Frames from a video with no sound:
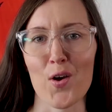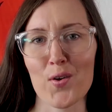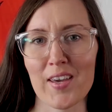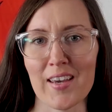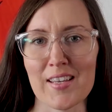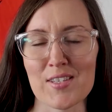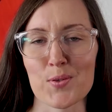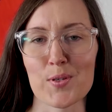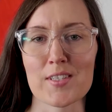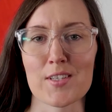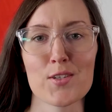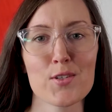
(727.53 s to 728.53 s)
Okay, so
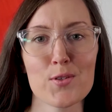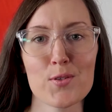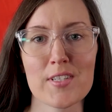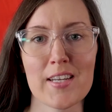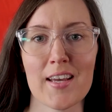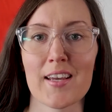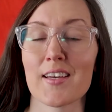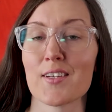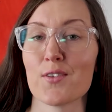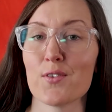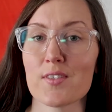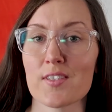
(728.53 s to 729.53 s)
it's a new day, a
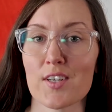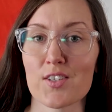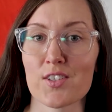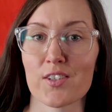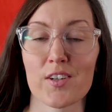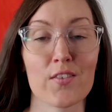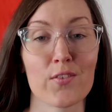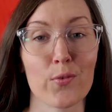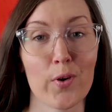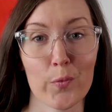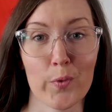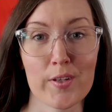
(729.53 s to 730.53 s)
new session of
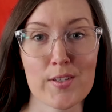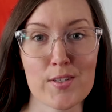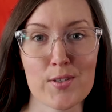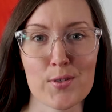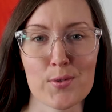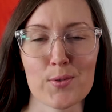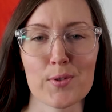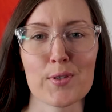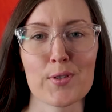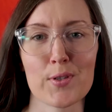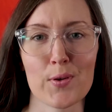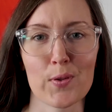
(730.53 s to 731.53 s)
1-1-2
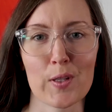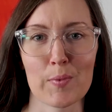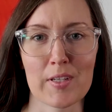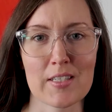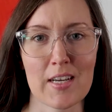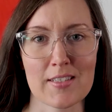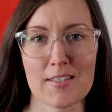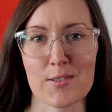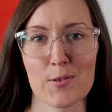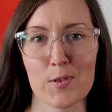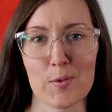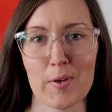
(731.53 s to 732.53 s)
No Limit Texas
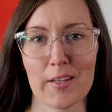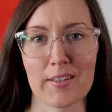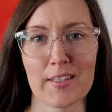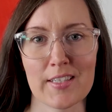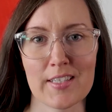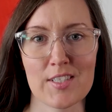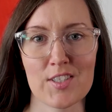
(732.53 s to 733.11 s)
Hold'em at Lucky